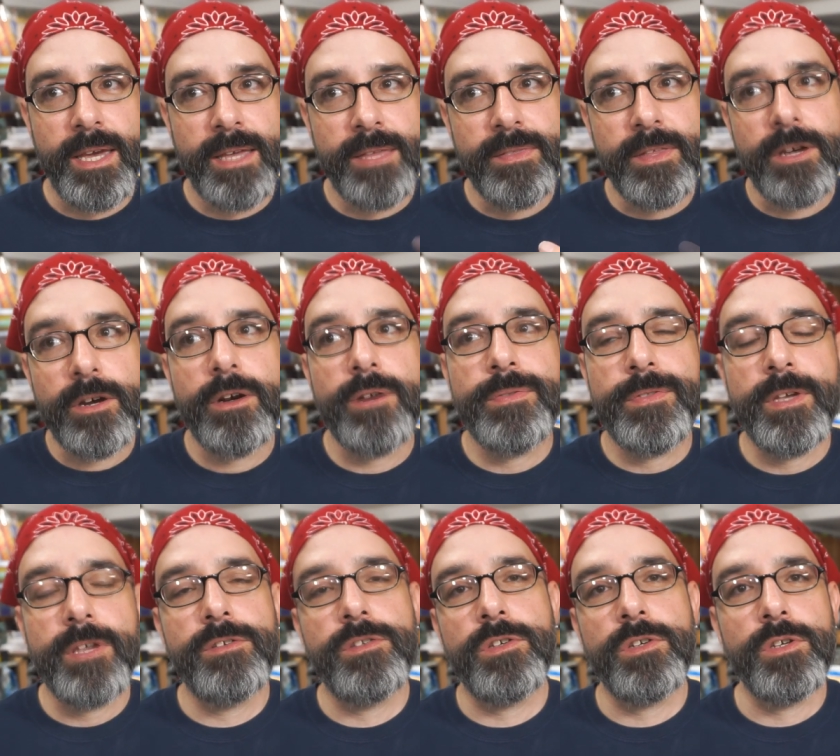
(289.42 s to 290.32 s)
And there are
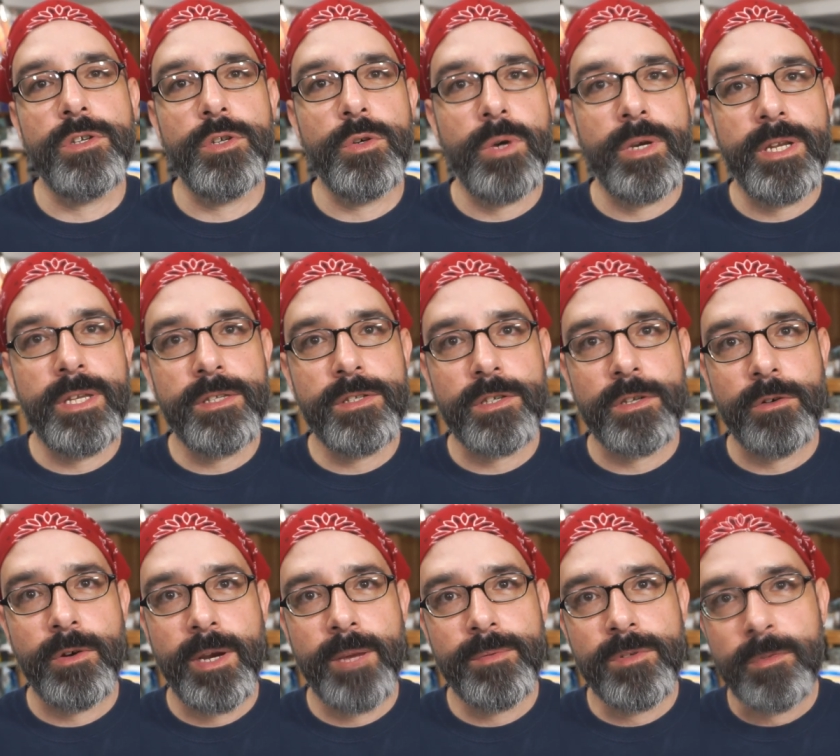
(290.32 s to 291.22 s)
things you could do on
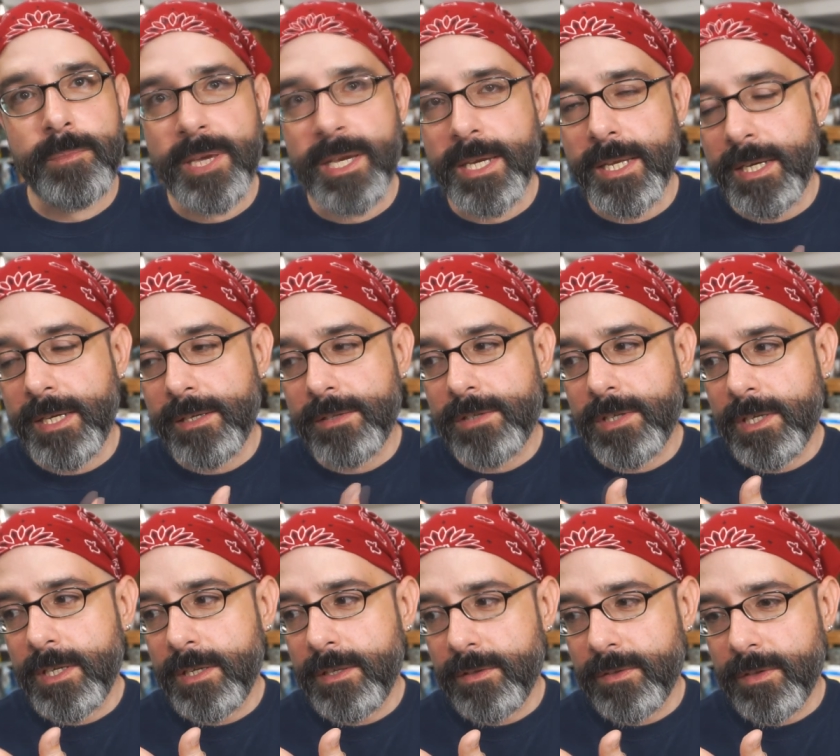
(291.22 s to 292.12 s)
Instagram to make it
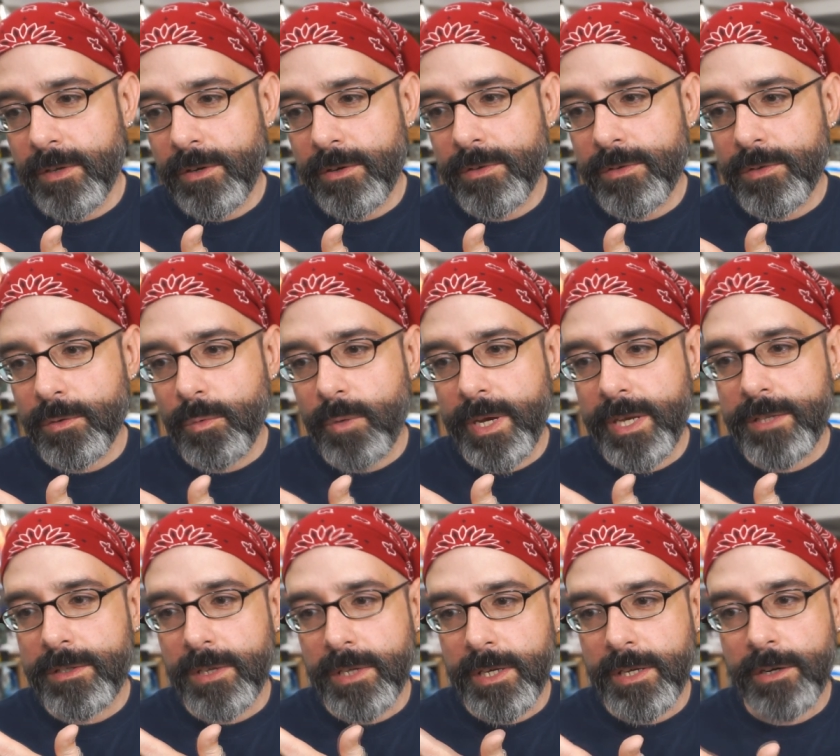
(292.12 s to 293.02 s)
easy. There is a way
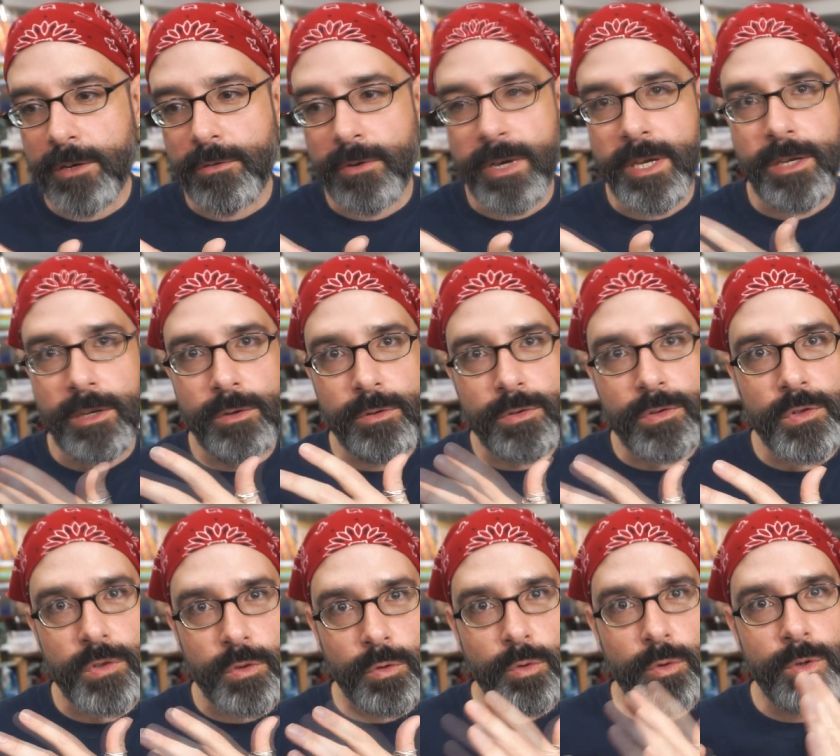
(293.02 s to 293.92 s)
to integrate your
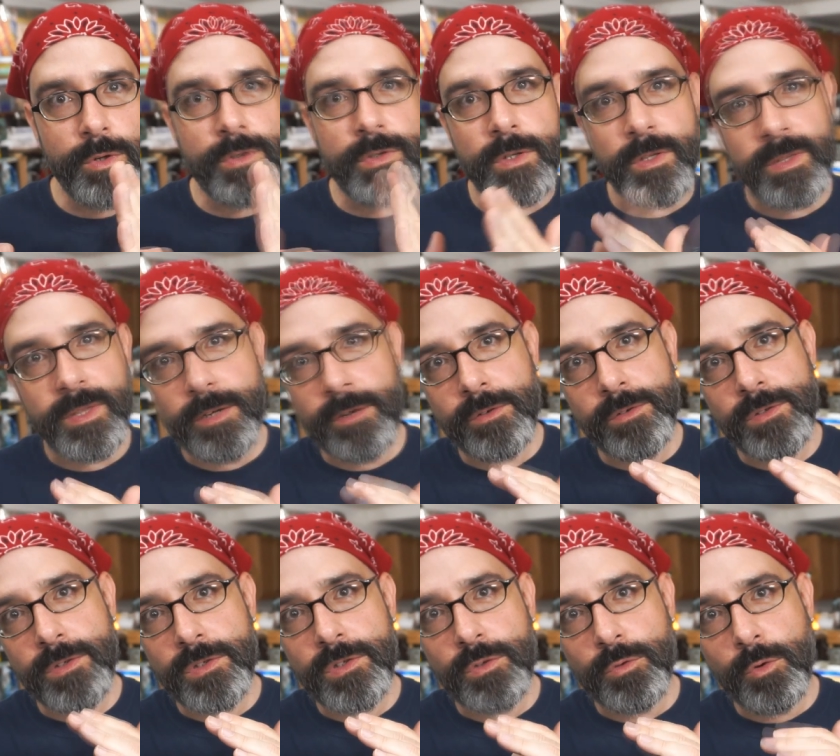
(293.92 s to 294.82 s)
store so that there is
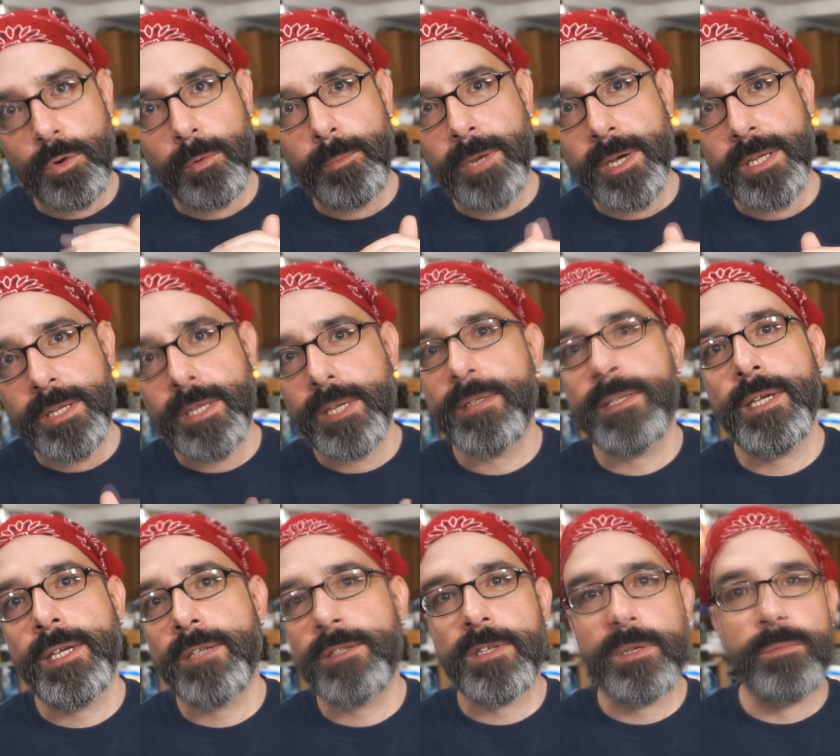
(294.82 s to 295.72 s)
a store button that
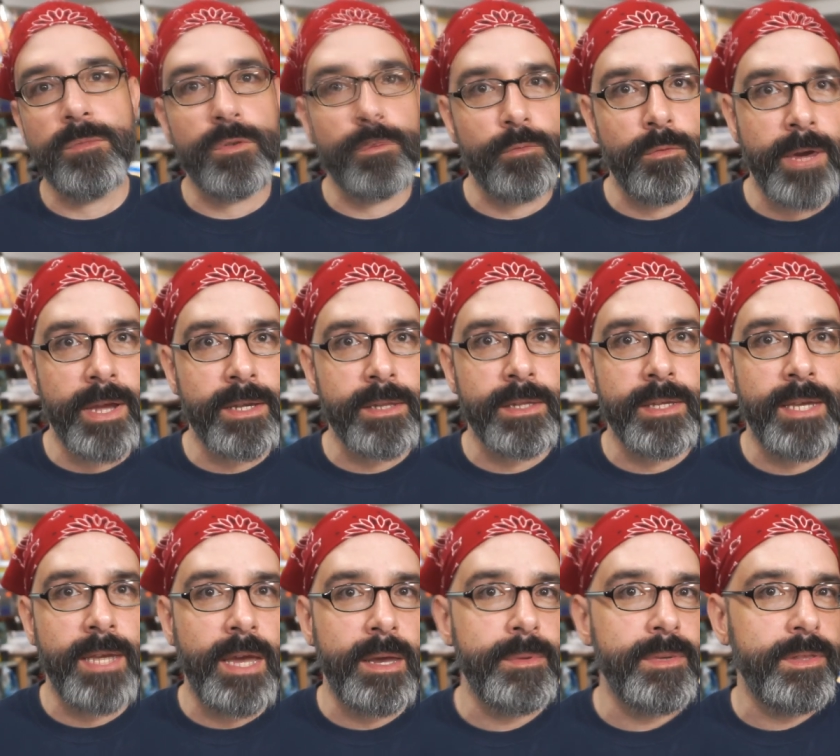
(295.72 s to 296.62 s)
takes them
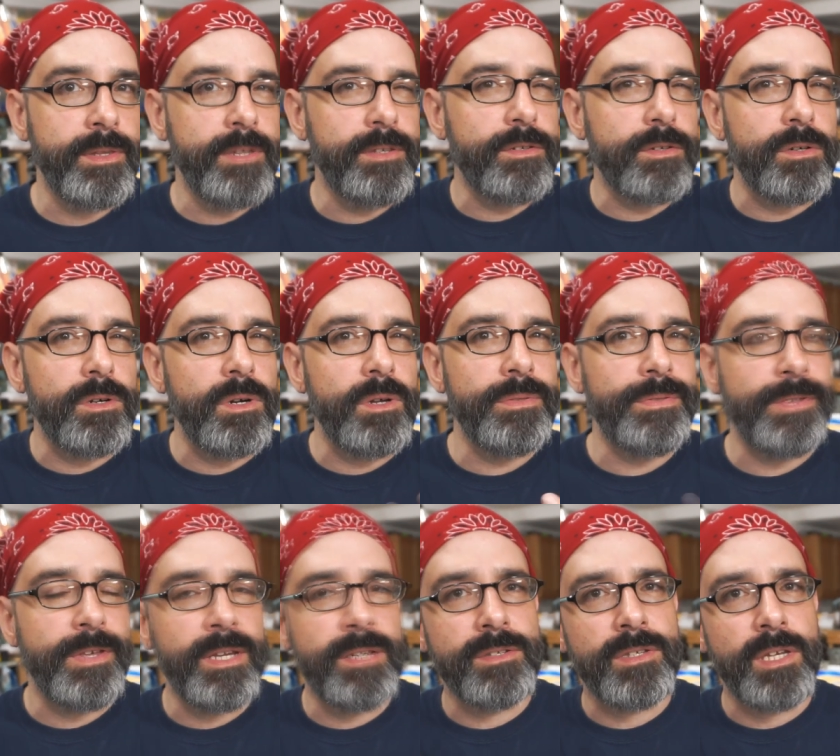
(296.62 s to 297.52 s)
directly. I mean, these are all
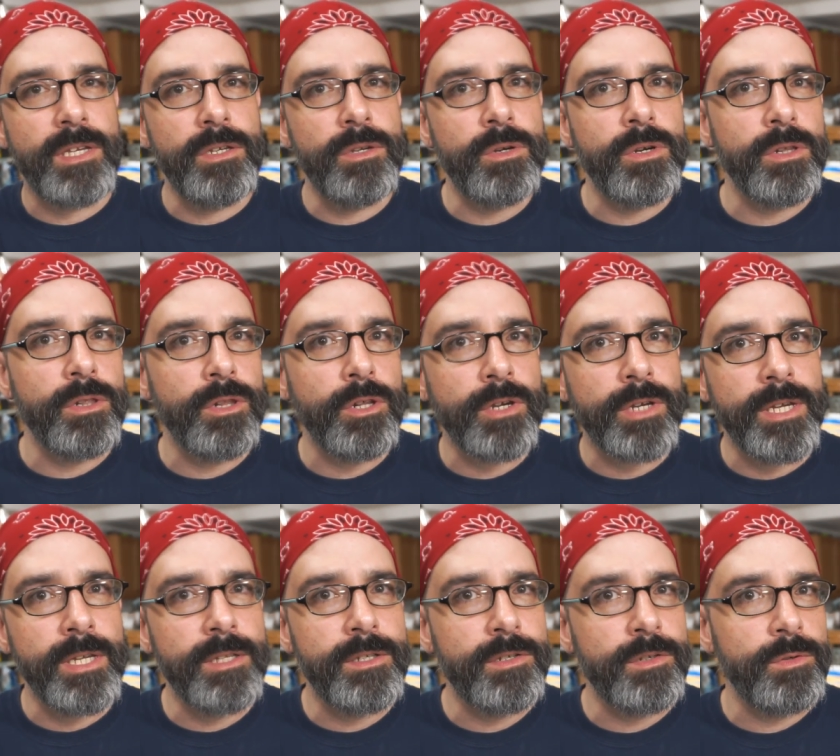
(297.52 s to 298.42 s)
things that you could look
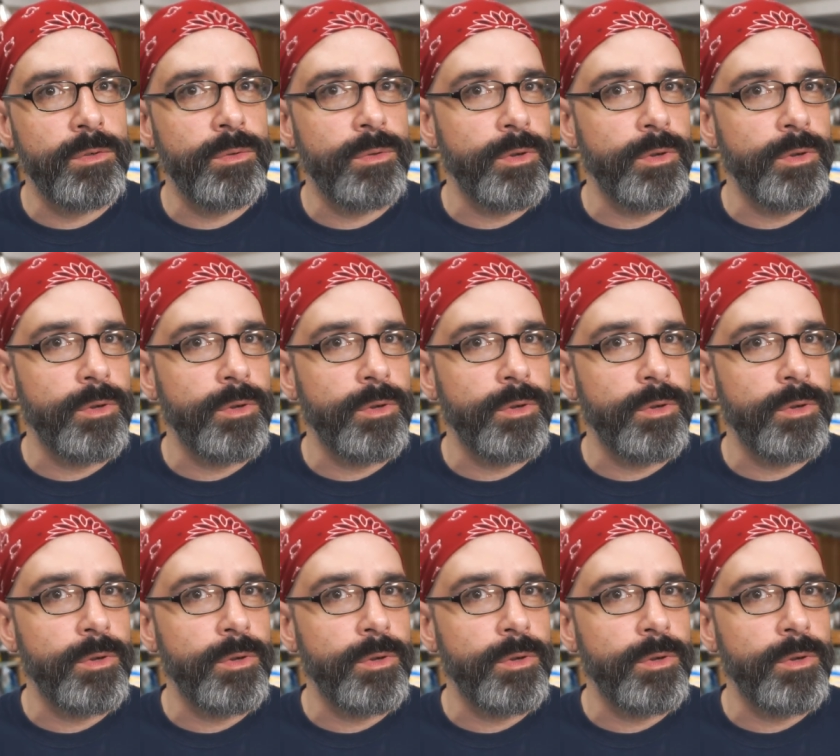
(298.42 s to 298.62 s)
into.